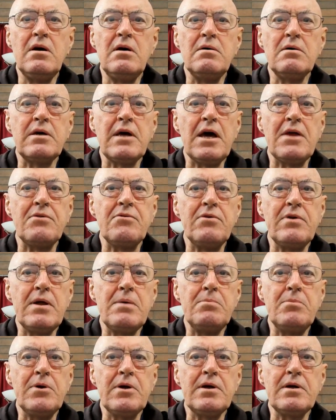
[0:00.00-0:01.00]
Catherine
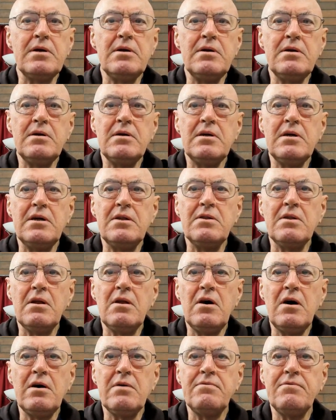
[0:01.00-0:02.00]
Emmerich in the
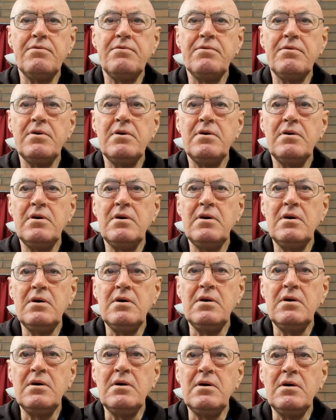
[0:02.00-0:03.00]
Life
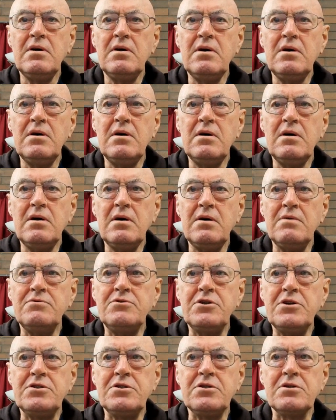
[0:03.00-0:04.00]
of
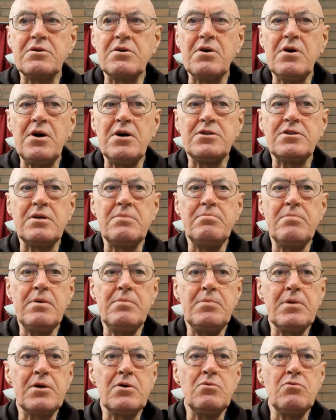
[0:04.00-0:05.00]
Jesus Christ and
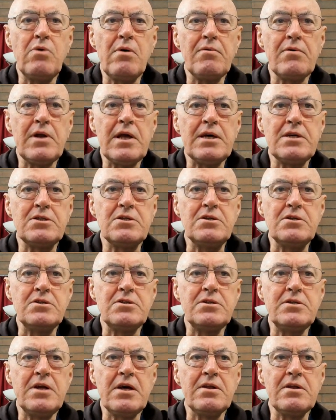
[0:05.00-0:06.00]
Biblical Revelations.
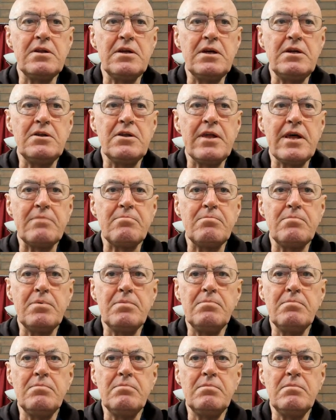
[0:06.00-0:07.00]
Now the link to that
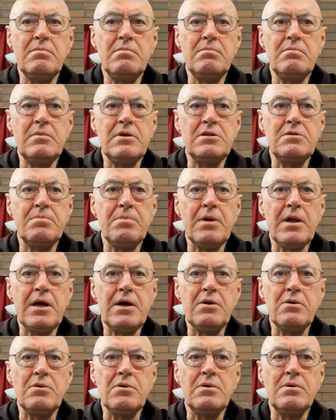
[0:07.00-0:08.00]
is below.